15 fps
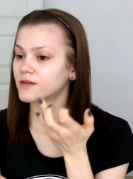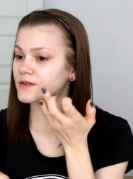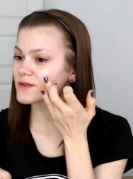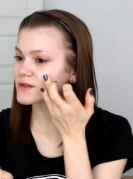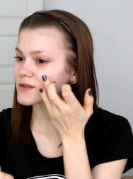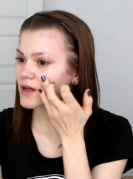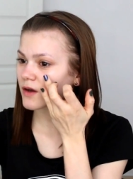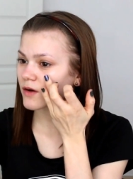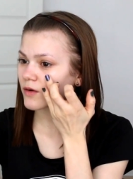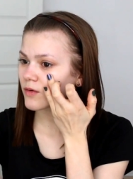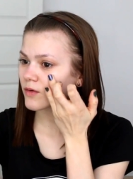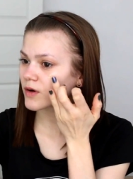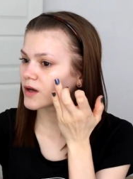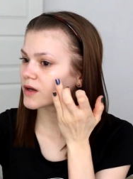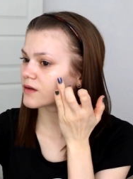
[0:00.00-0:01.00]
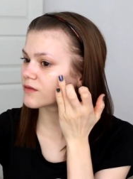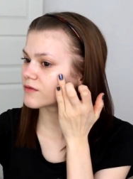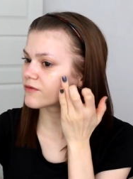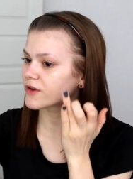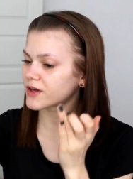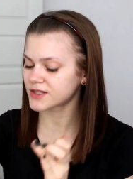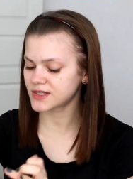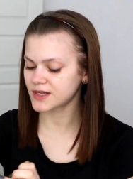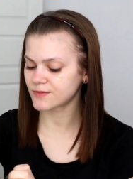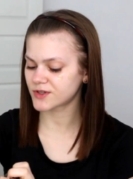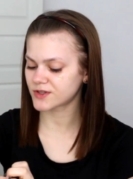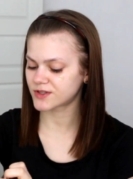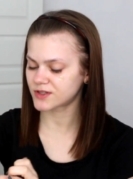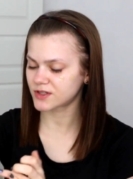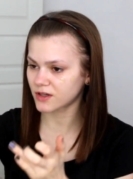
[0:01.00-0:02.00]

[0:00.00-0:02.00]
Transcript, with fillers: so firstly I'm just